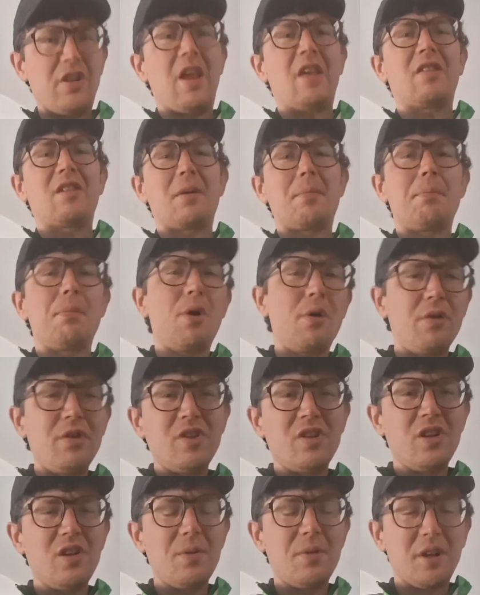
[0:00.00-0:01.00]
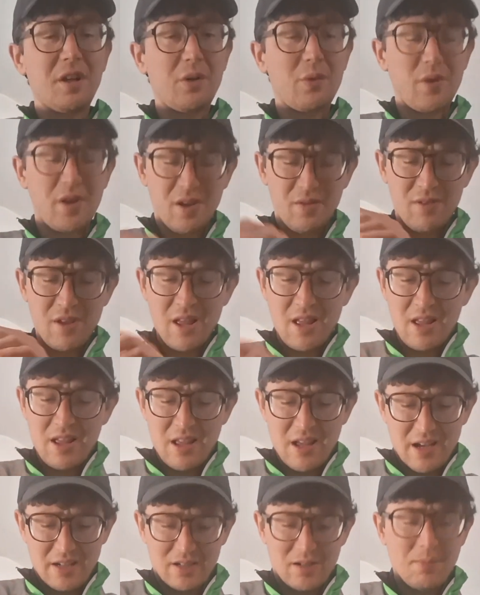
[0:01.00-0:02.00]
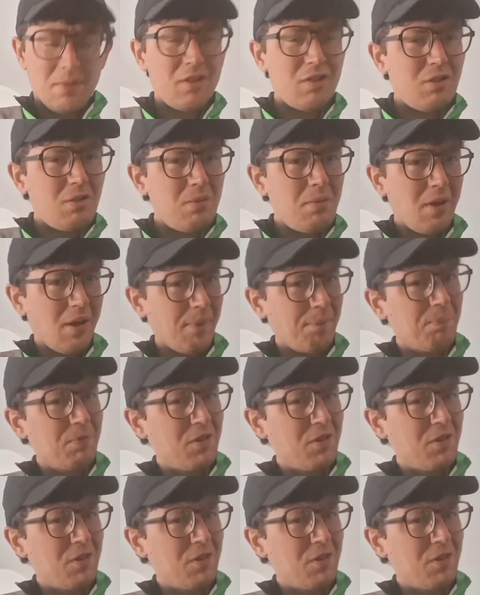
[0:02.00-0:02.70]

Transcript: Yes, I had porridge in the microwave, and I must admit,